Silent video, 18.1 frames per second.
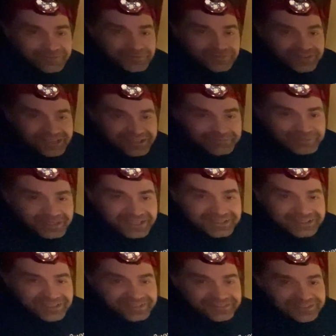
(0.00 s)
out we've got a
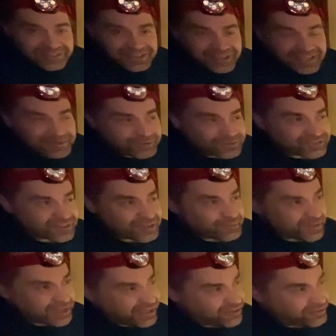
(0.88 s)
bad A C cable
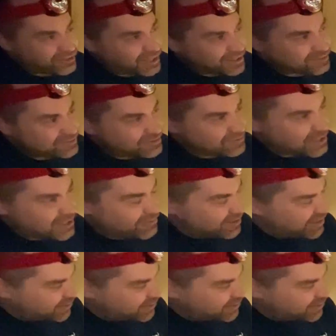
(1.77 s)
somehow. I don't know how